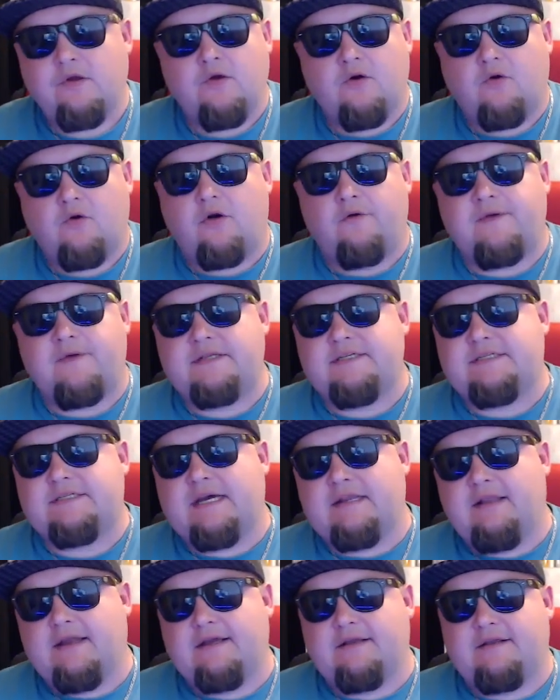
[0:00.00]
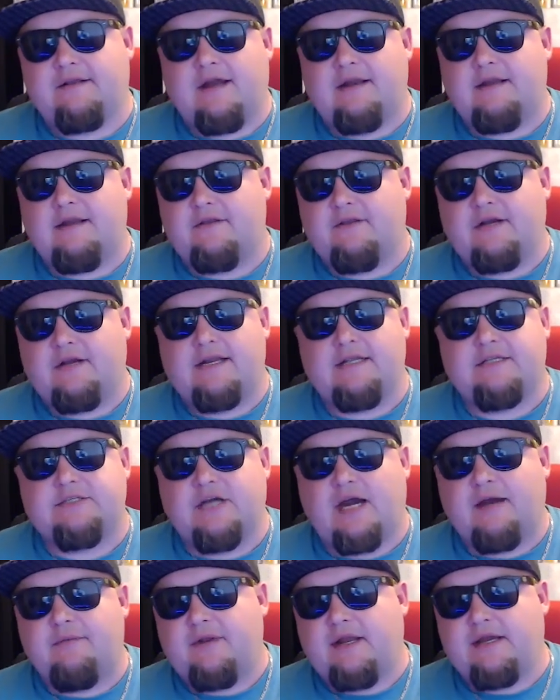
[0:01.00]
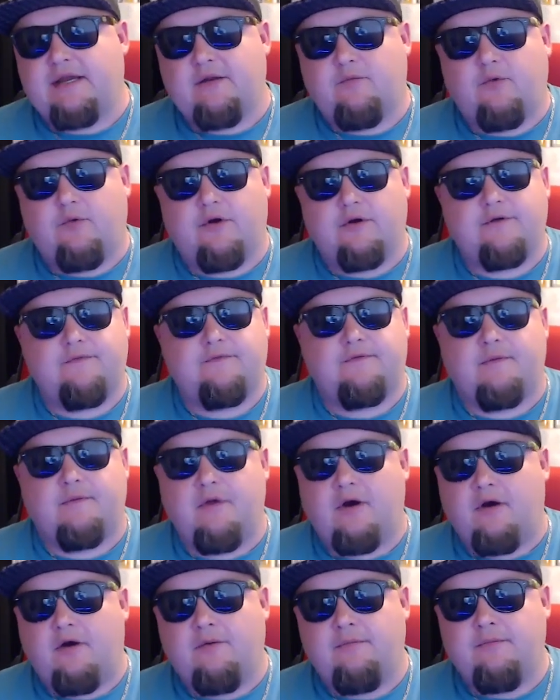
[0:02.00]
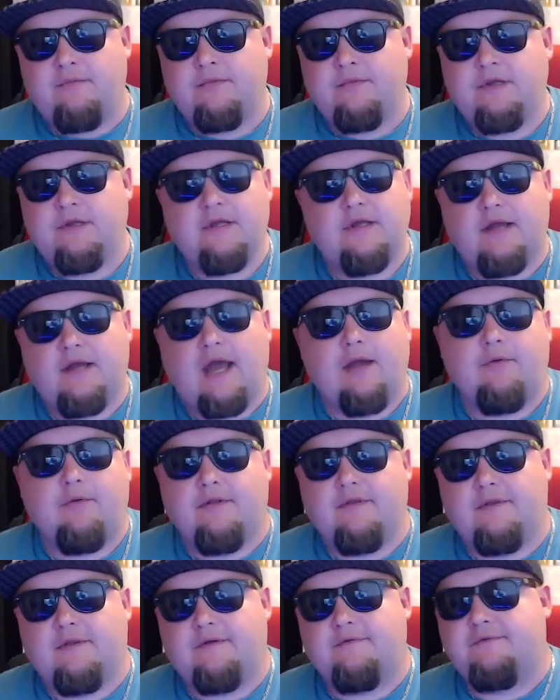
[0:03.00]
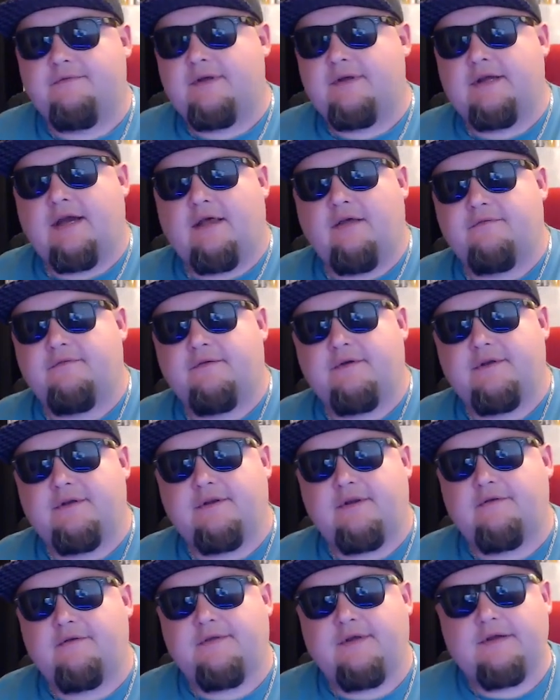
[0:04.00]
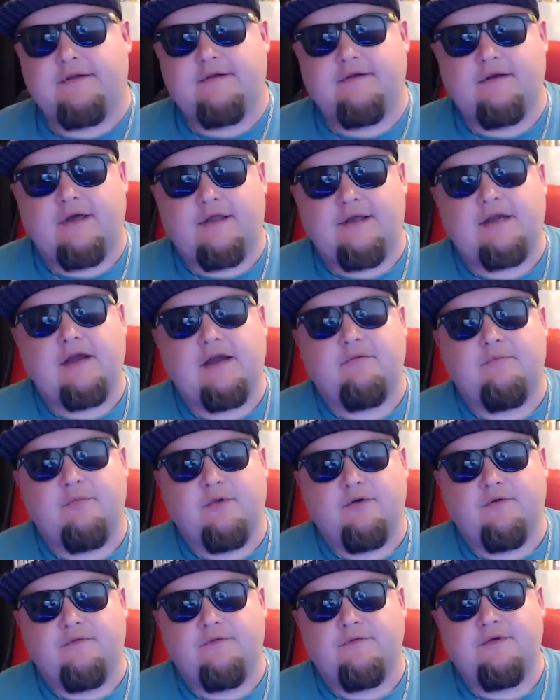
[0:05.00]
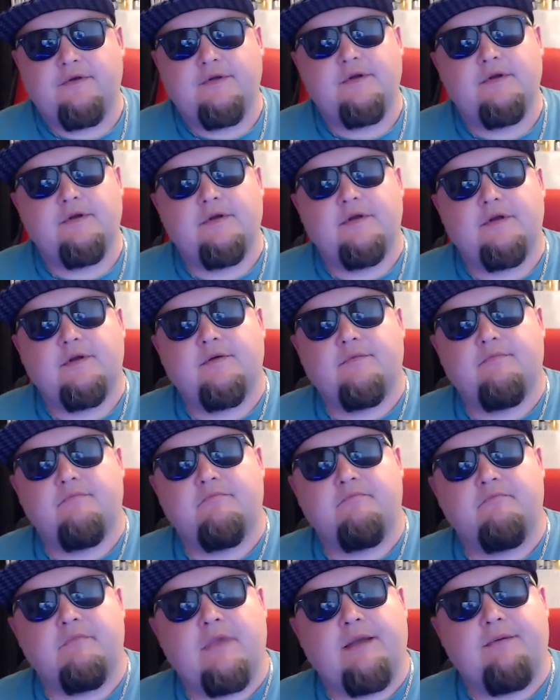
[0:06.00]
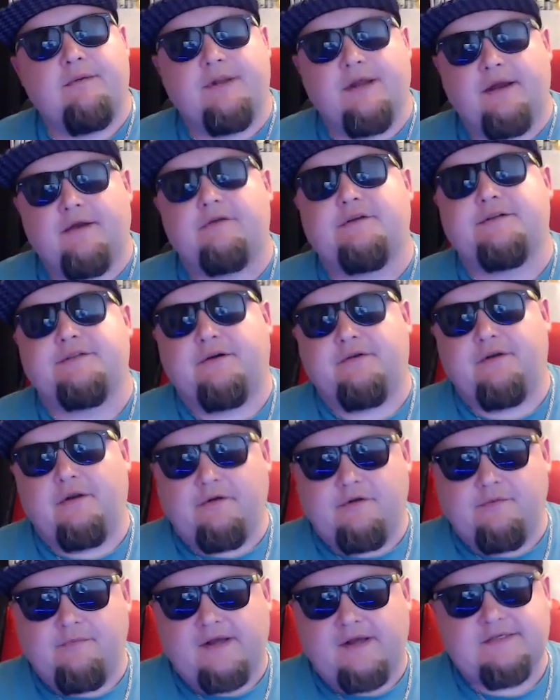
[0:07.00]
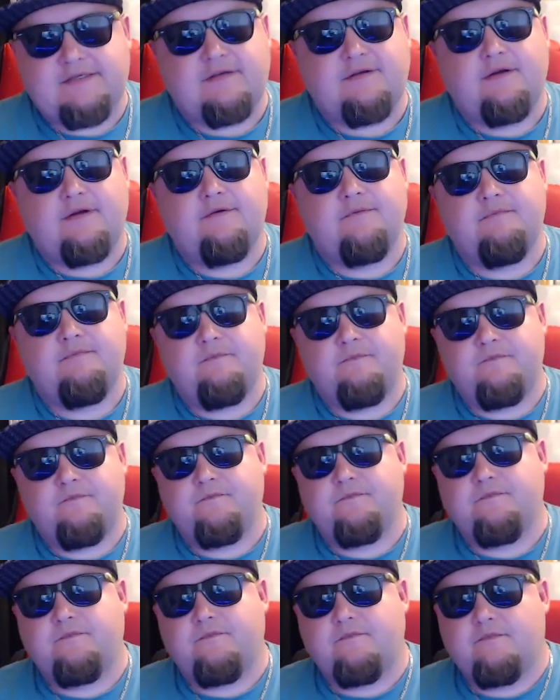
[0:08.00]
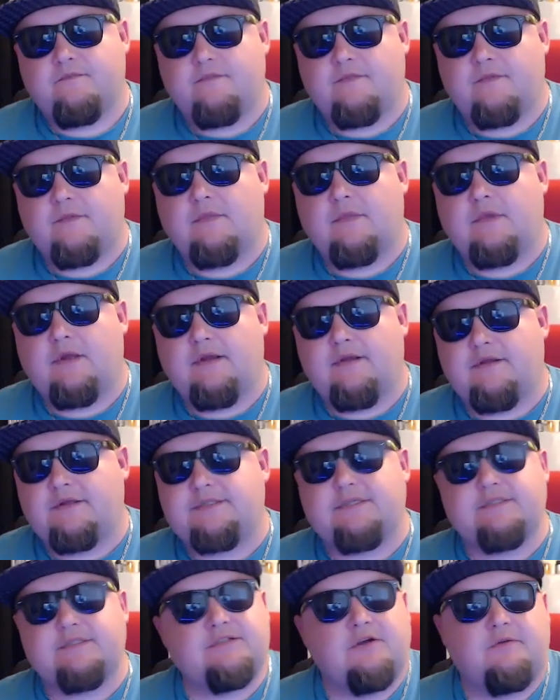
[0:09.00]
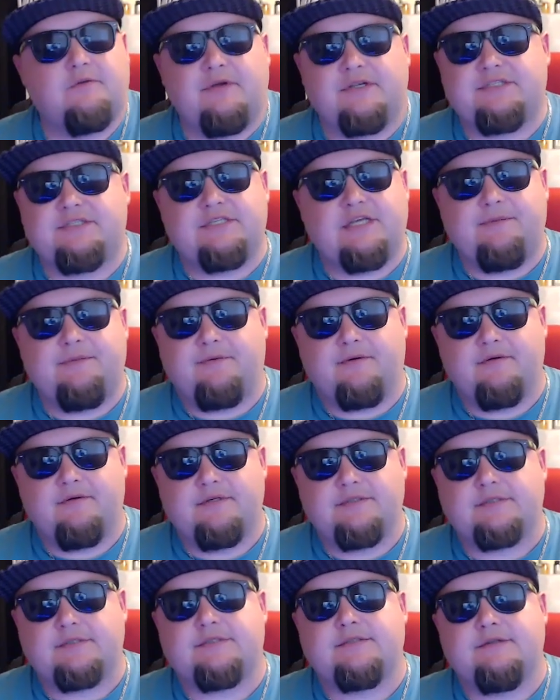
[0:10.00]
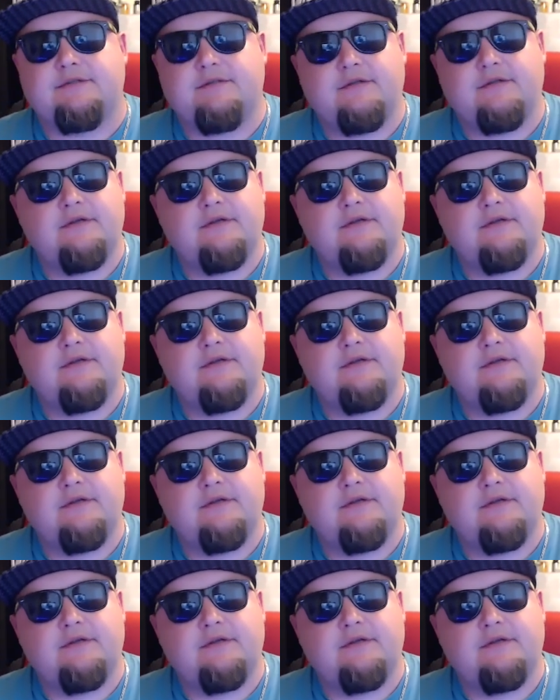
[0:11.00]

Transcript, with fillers: or if I just had like a kind of the kind of job that I could work from home, I wouldn't live in California. I don't think. I think I would move maybe to Arizona or New Mexico. It's just so much cheaper. It's just